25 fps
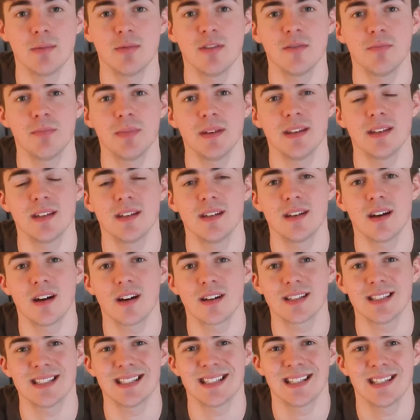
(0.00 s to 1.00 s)
we've been
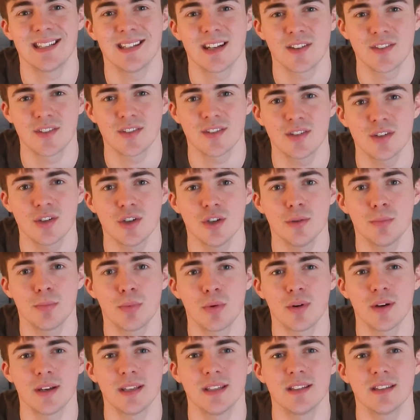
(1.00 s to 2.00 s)
deducted another 2
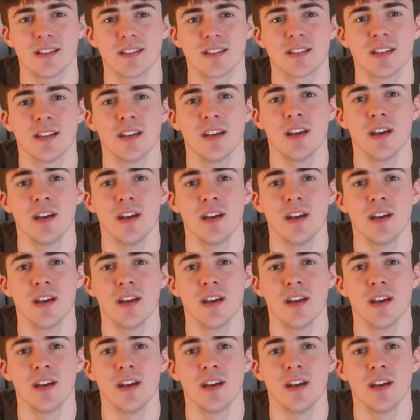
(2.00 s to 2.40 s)
points